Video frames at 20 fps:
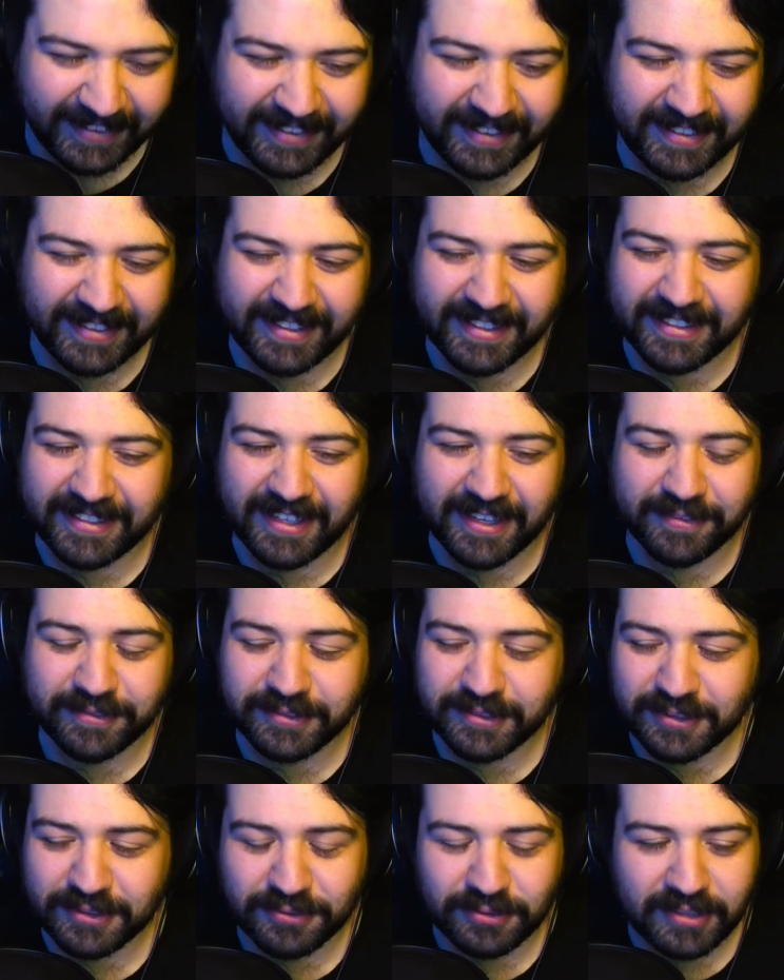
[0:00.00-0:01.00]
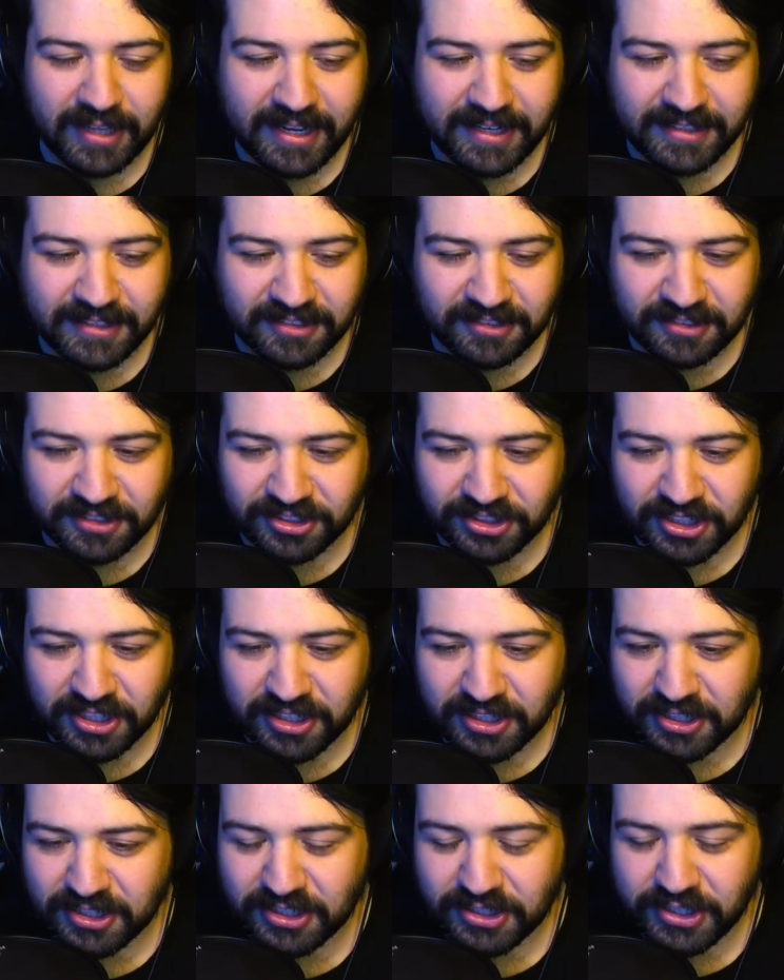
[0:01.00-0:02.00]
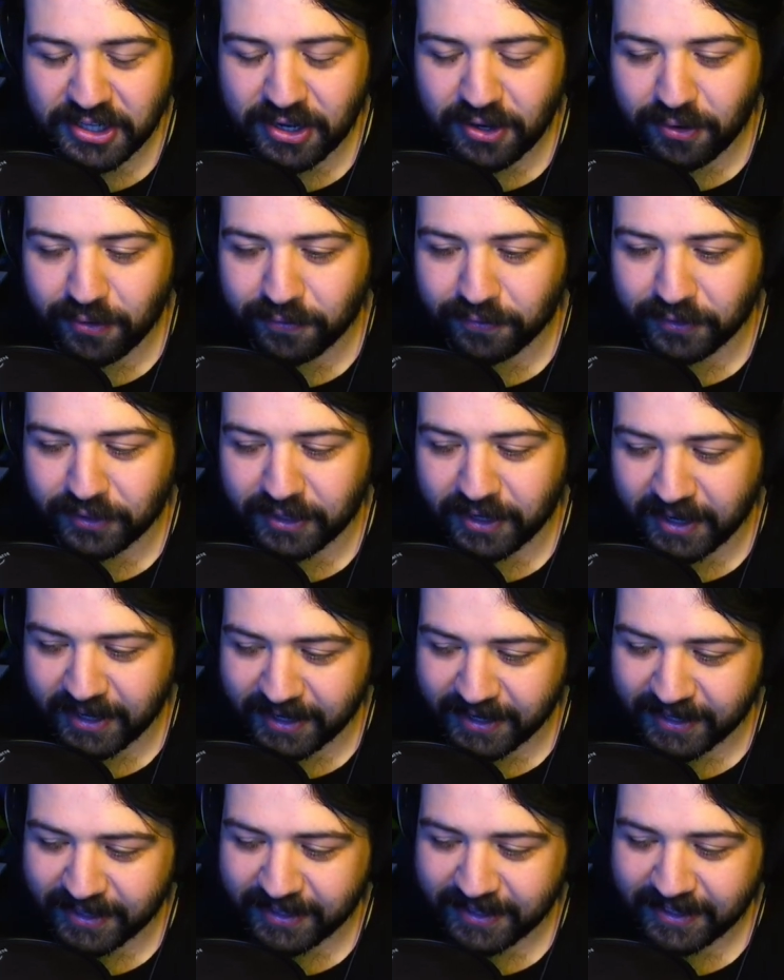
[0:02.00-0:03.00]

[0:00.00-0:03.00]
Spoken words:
He loves just letting shit sit overnight.